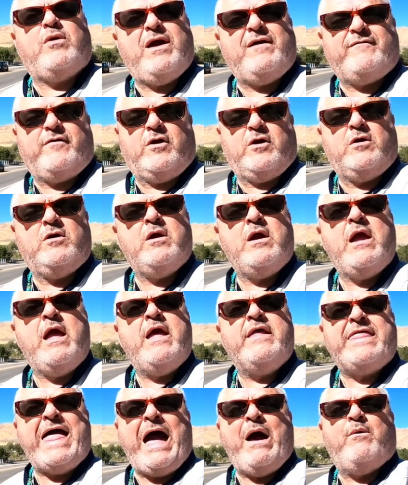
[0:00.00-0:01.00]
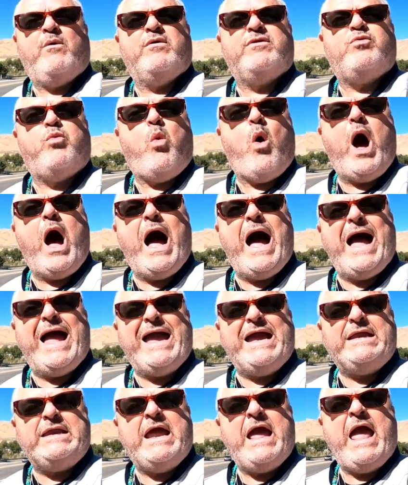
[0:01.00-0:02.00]
River that was
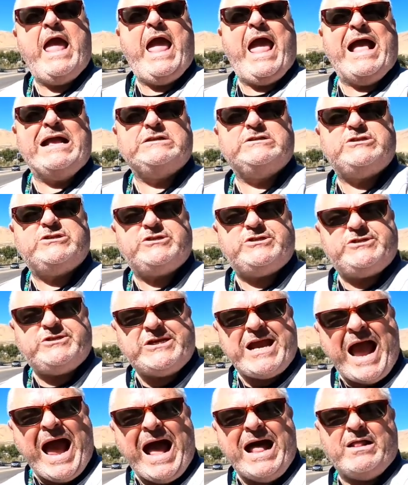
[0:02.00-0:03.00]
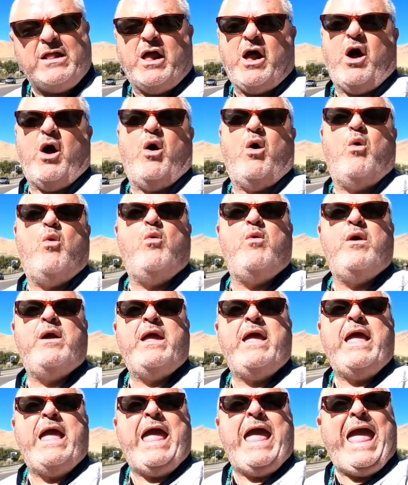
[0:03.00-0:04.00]
wide and shallow
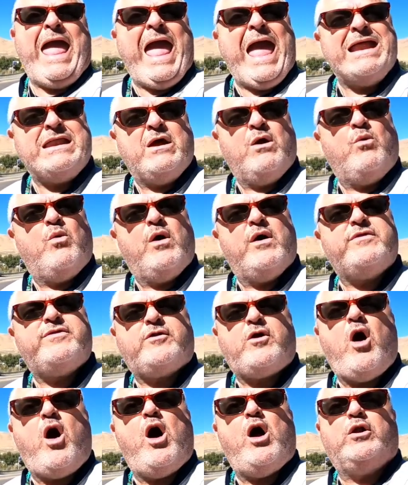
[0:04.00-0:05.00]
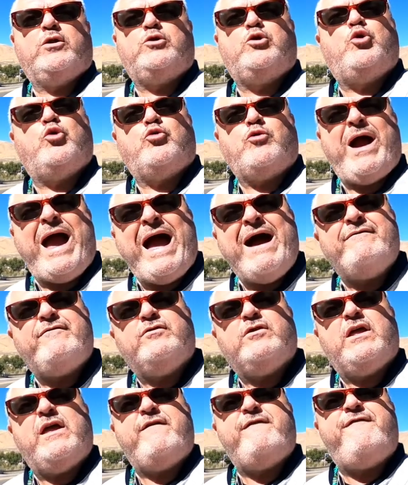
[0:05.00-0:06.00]
and it was called
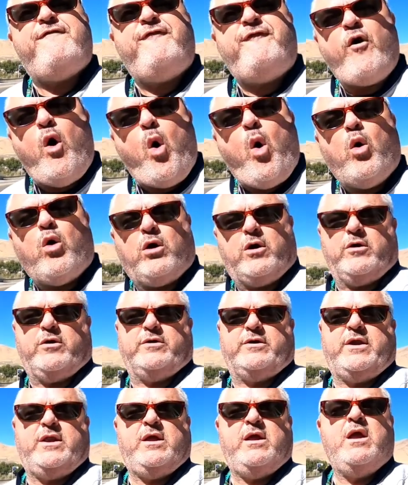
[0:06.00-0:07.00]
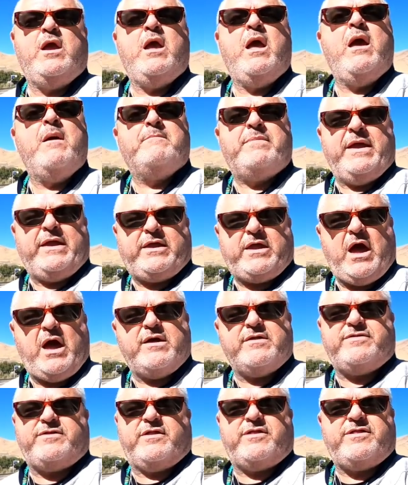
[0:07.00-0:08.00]
Gravelly Ford
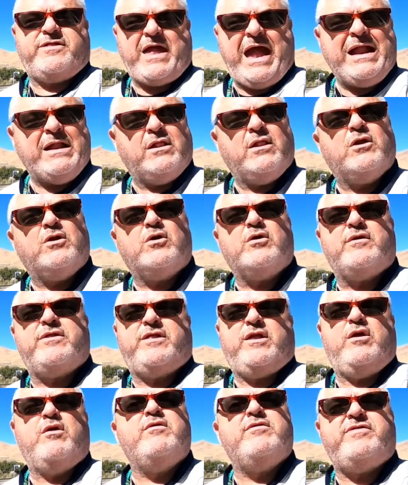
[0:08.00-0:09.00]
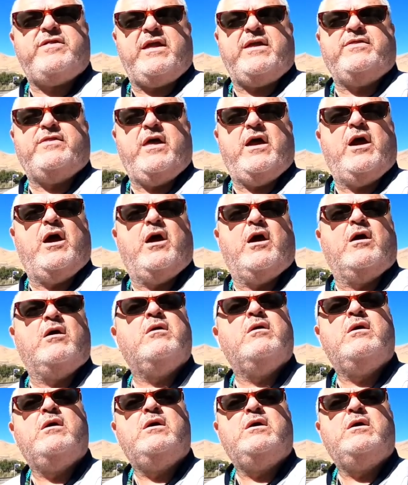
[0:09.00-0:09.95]
because the settlers using their